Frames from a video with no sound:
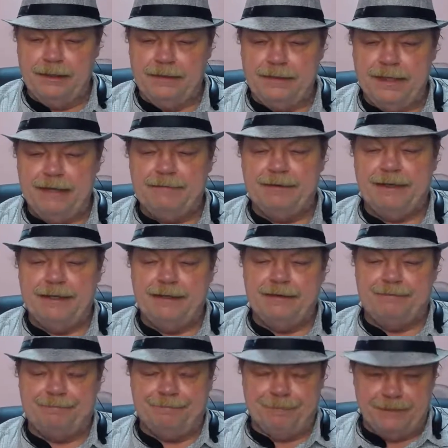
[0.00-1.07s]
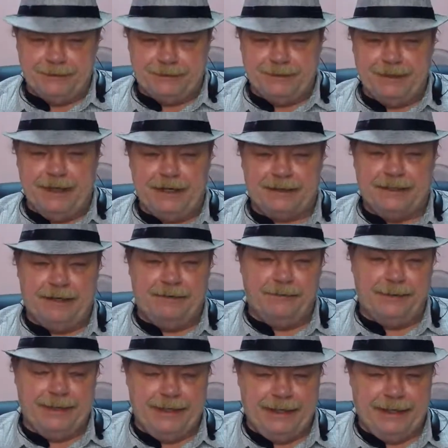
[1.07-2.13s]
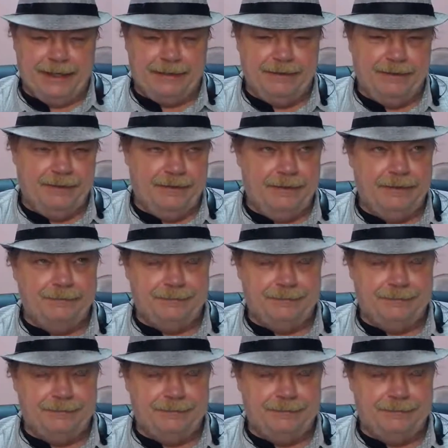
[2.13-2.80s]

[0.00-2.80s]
David, in the first lockdown we had, the